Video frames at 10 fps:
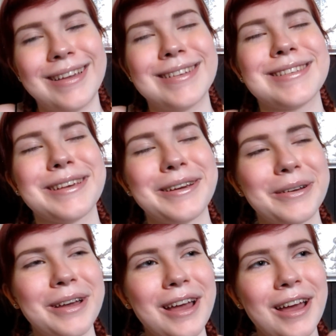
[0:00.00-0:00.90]

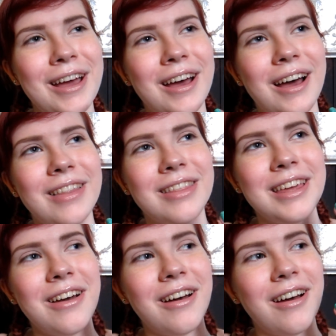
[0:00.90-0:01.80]
So
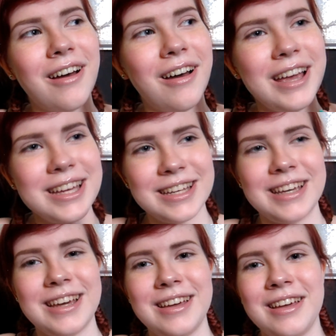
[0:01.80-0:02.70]
the
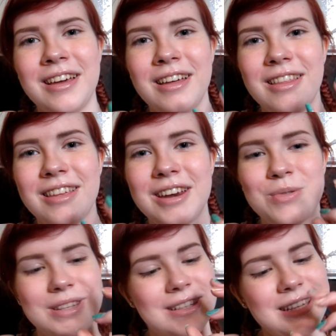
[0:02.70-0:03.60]
idea that it
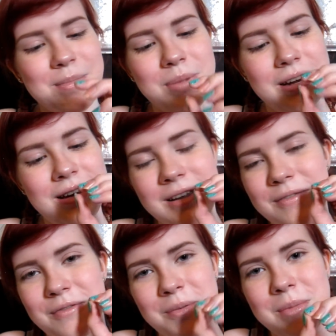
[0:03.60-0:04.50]
was simple
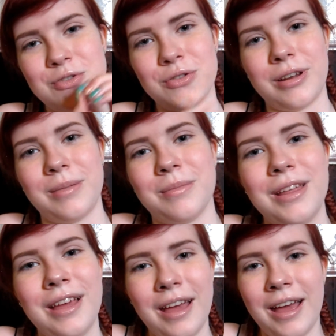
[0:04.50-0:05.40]
from a dream
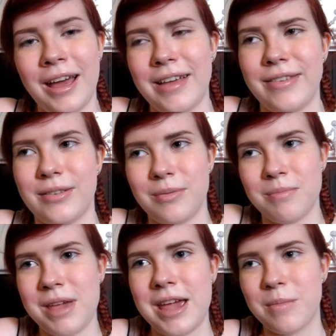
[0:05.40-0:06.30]
has
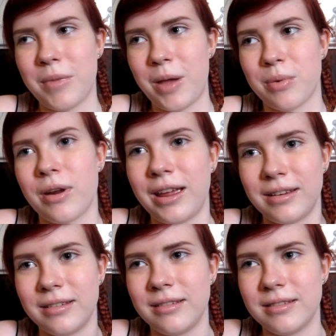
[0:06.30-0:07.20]
made my
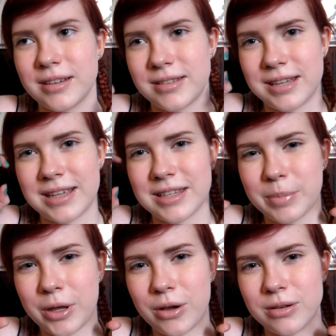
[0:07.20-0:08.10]
brain just
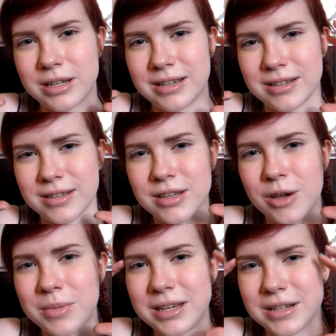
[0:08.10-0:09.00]
explode into
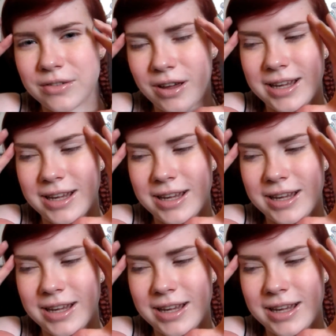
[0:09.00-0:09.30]
so many different